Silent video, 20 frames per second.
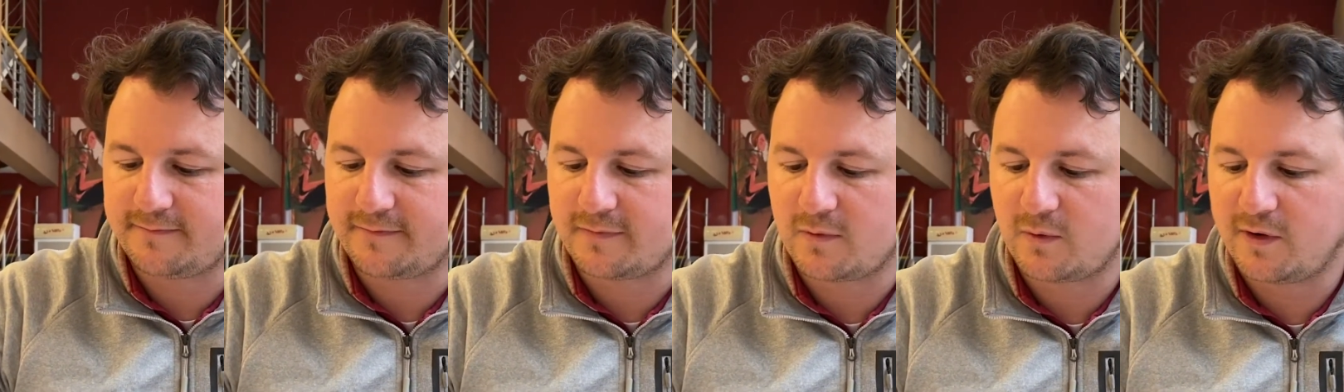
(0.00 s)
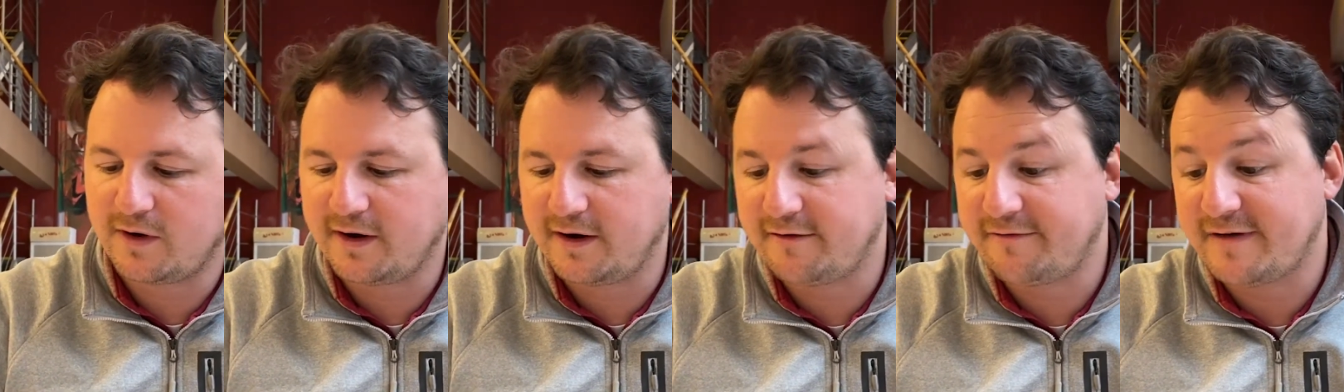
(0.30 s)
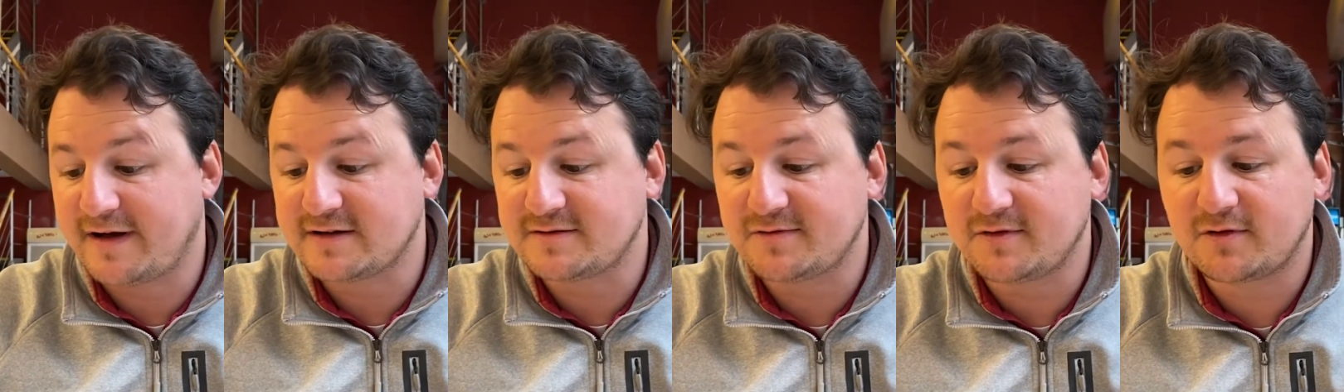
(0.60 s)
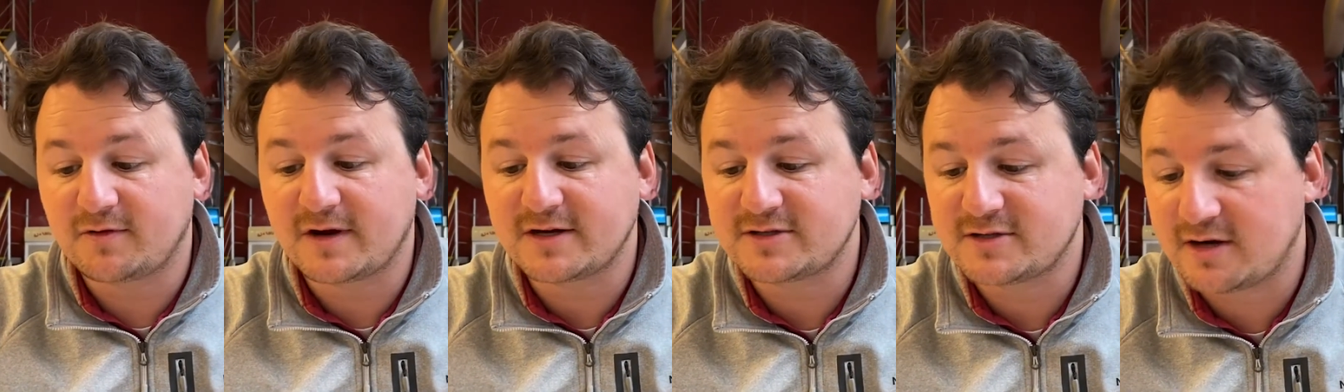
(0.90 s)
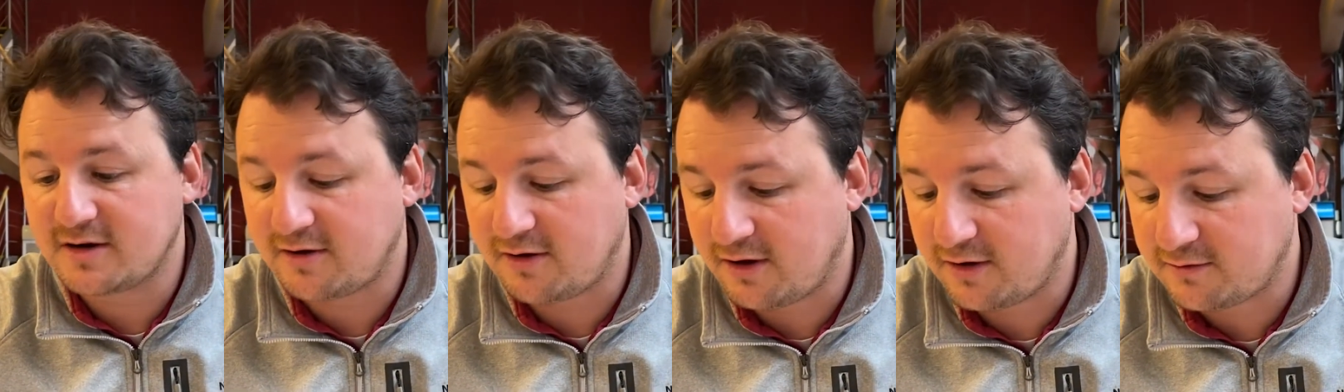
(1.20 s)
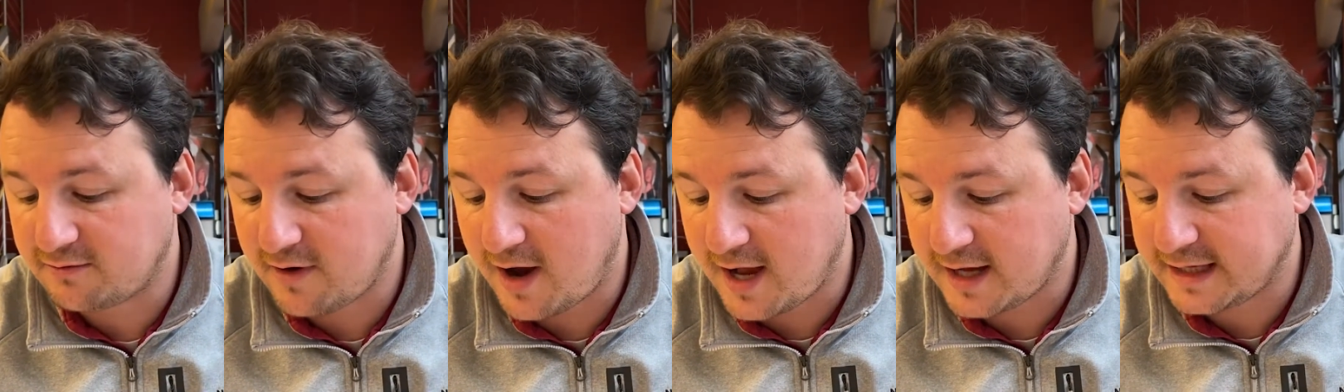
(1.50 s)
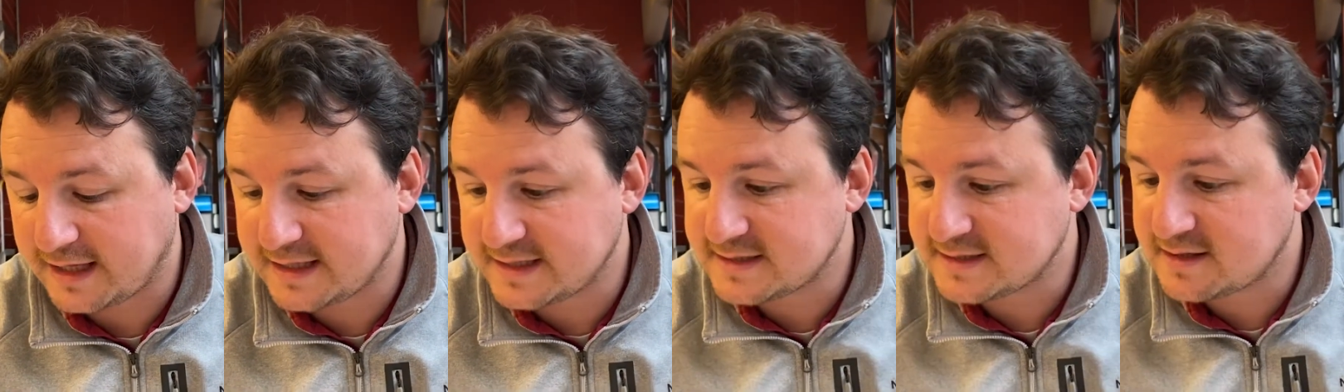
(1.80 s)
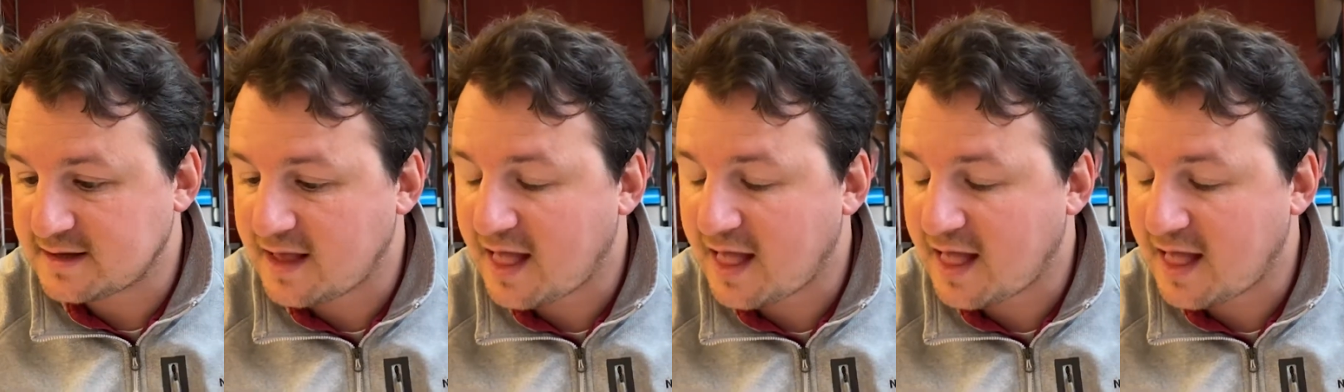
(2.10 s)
We're at a fast food restaurant called Rocky's.